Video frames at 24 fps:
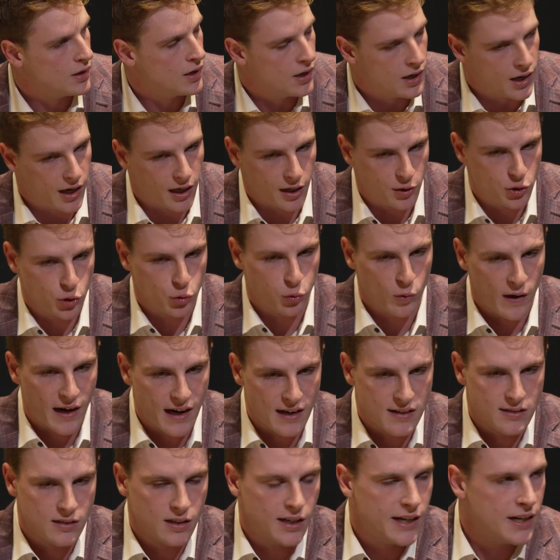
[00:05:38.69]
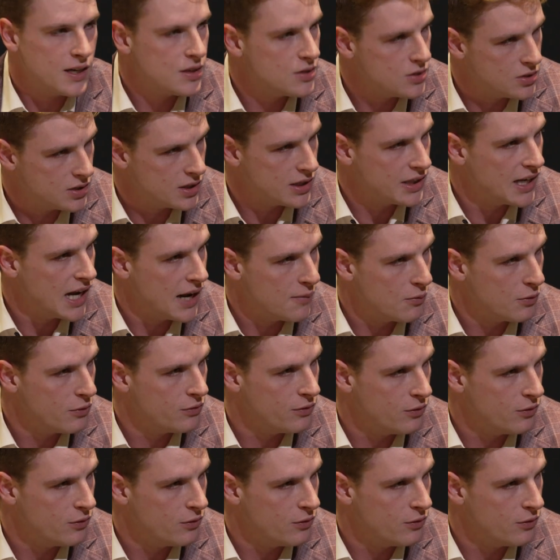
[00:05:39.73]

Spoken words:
and translate it to the game of